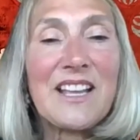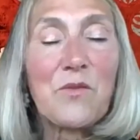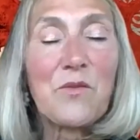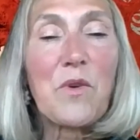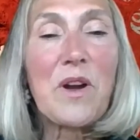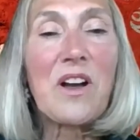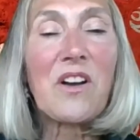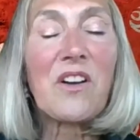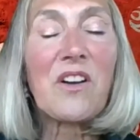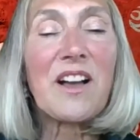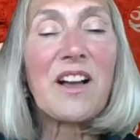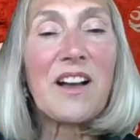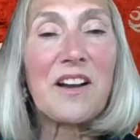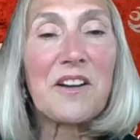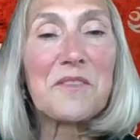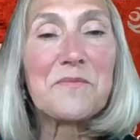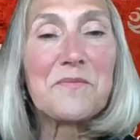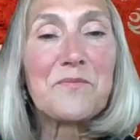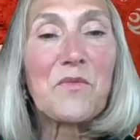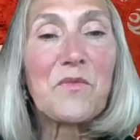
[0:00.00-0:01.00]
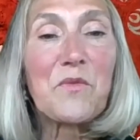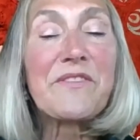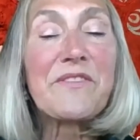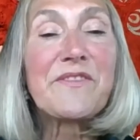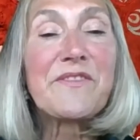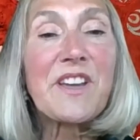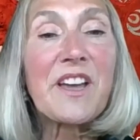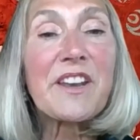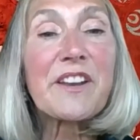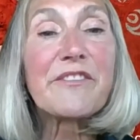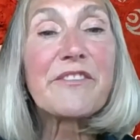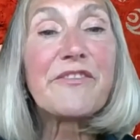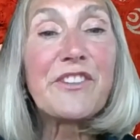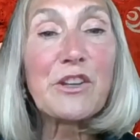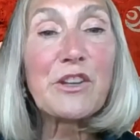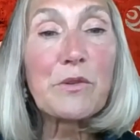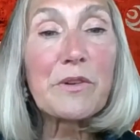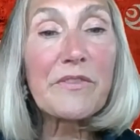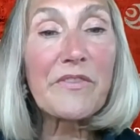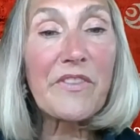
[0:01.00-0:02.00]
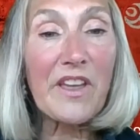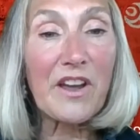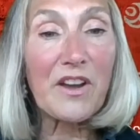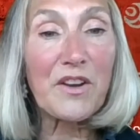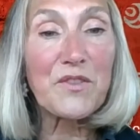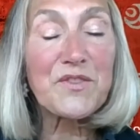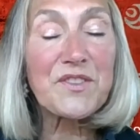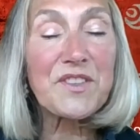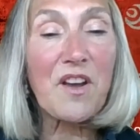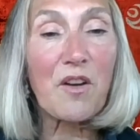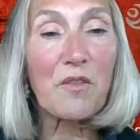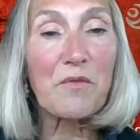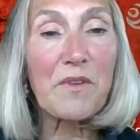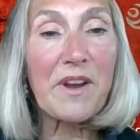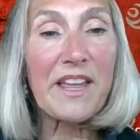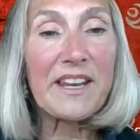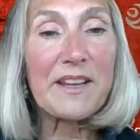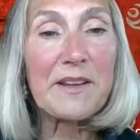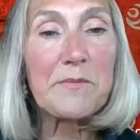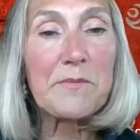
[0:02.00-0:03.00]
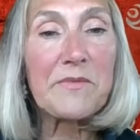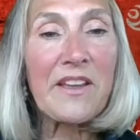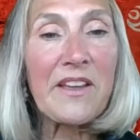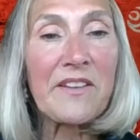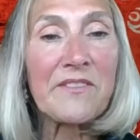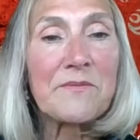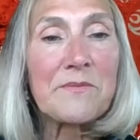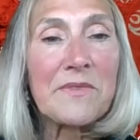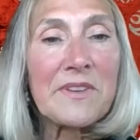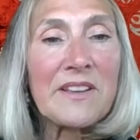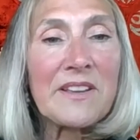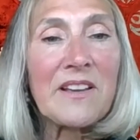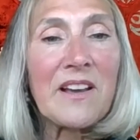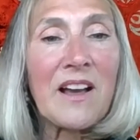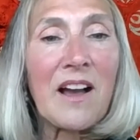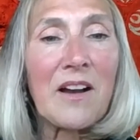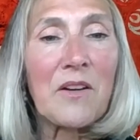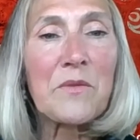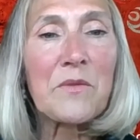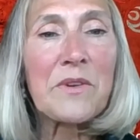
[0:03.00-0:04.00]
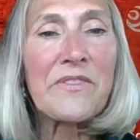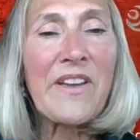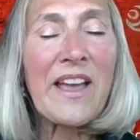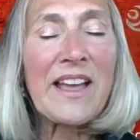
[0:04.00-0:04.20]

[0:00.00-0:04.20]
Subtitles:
well, we've done a few of those already. We've